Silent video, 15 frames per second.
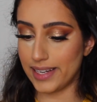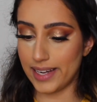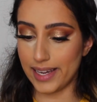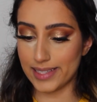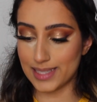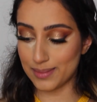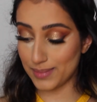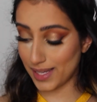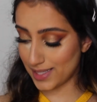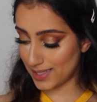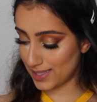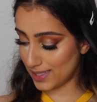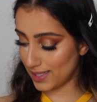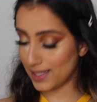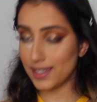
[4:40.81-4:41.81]
I had some
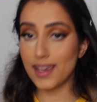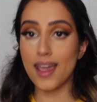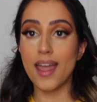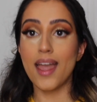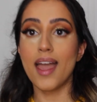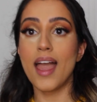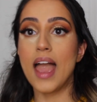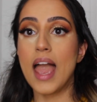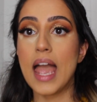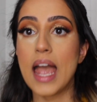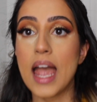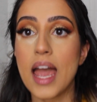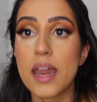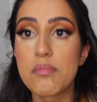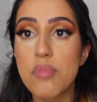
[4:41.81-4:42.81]
Nestea
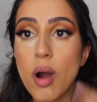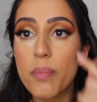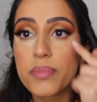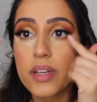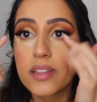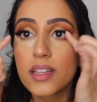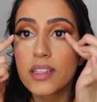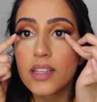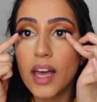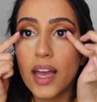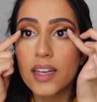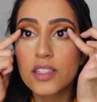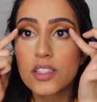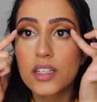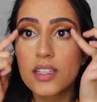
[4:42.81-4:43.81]
and popped on the
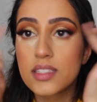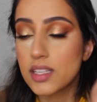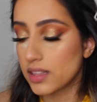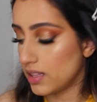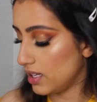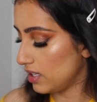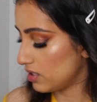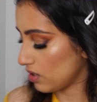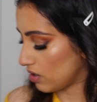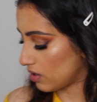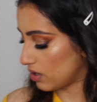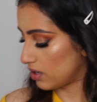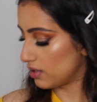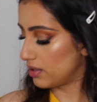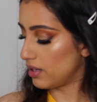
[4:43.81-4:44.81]
lashes. These
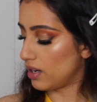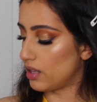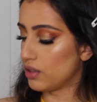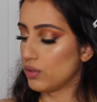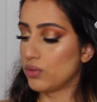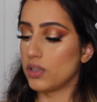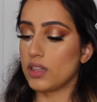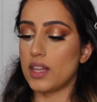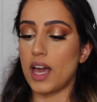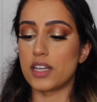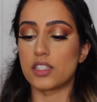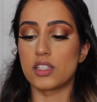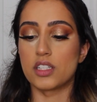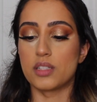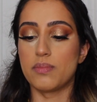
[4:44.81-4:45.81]
are the Allure
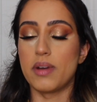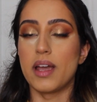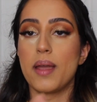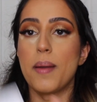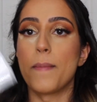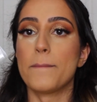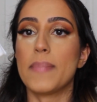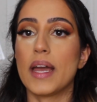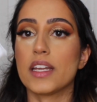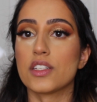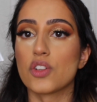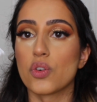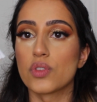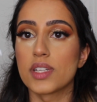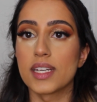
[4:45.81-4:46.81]
lashes by
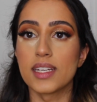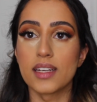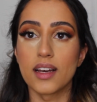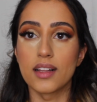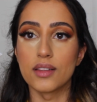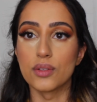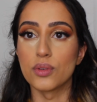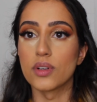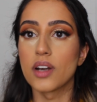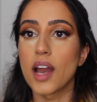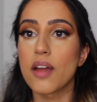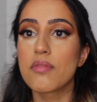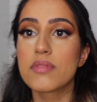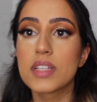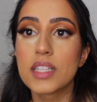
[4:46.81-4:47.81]
Manjot in Allure.
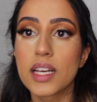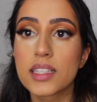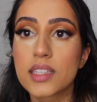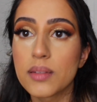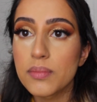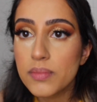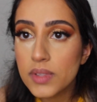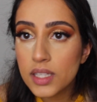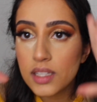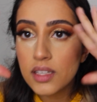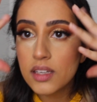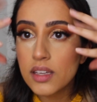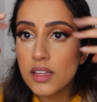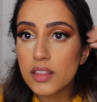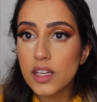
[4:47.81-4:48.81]
I really like them.
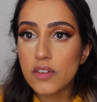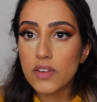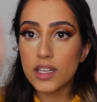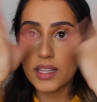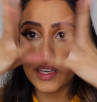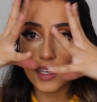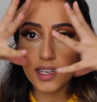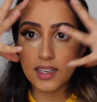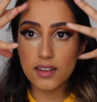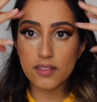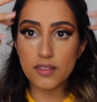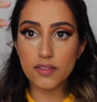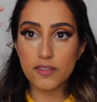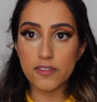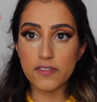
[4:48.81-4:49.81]
They're really
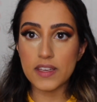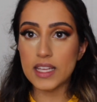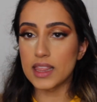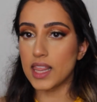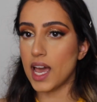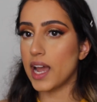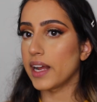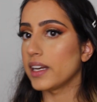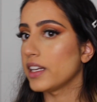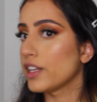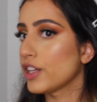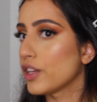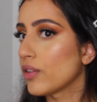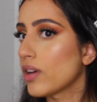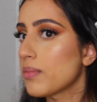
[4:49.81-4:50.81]
feline.
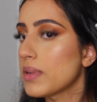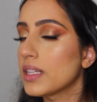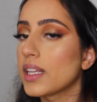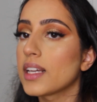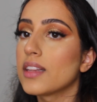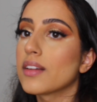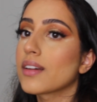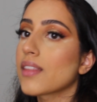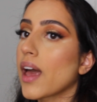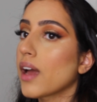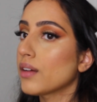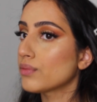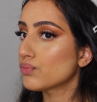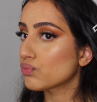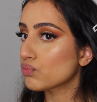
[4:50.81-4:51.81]
You know what I mean? Look at that.